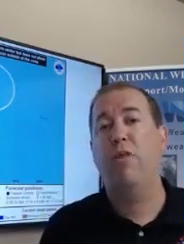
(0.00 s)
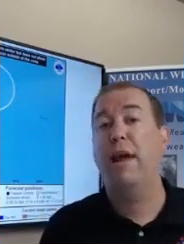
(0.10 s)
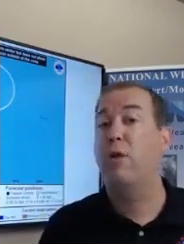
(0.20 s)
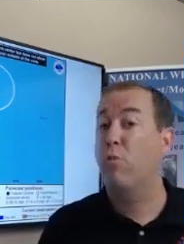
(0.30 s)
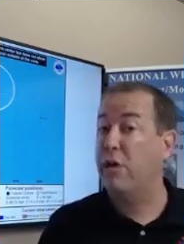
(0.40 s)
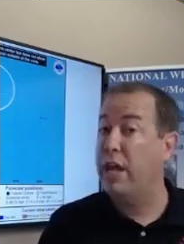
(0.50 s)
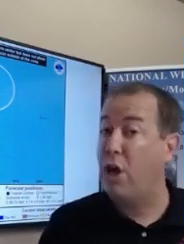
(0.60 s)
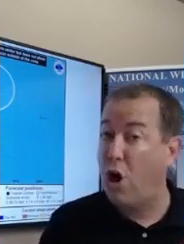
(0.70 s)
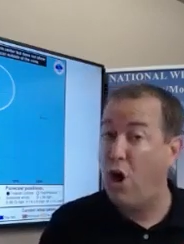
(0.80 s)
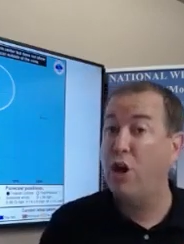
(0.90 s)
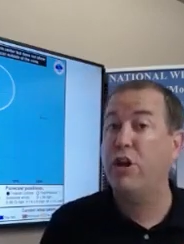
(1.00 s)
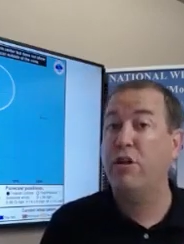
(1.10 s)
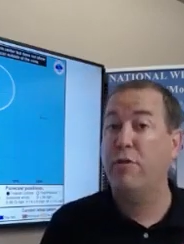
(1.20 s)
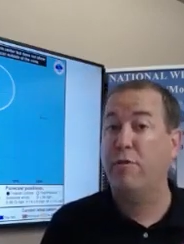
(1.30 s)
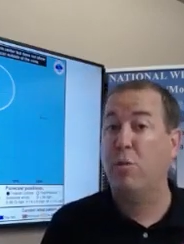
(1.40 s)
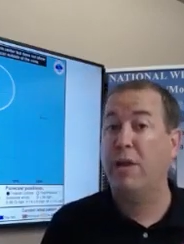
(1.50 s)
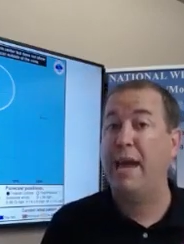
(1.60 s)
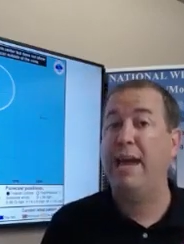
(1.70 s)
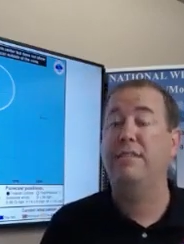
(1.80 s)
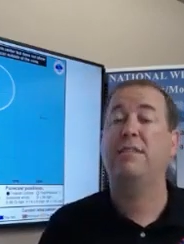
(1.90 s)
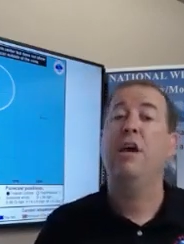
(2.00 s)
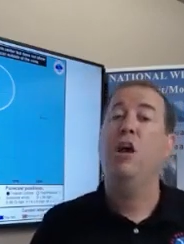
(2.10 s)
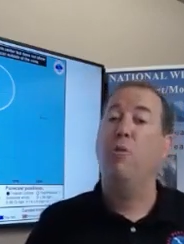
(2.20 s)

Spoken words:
that are working hard on your forecast.